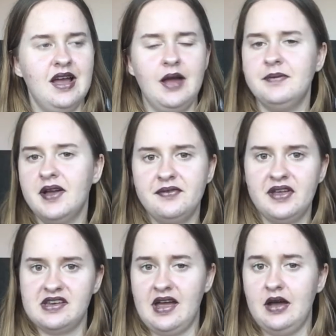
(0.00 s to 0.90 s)
I might have
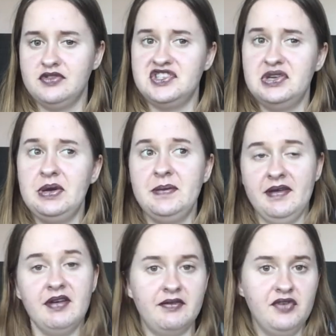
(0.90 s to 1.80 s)
figured out how to do it, but
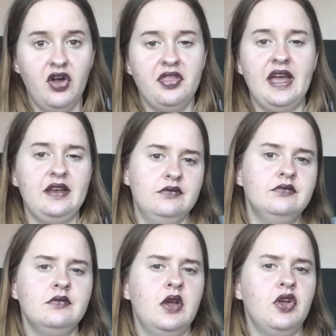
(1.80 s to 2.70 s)
if I've not, then
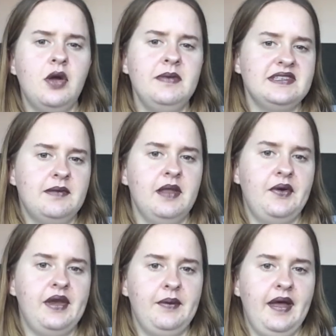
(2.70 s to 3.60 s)
comment down
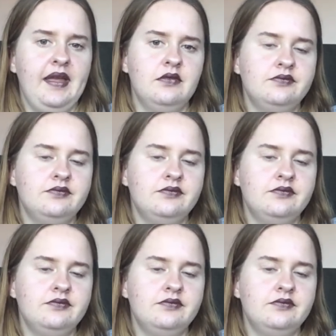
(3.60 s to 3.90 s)
below anyway.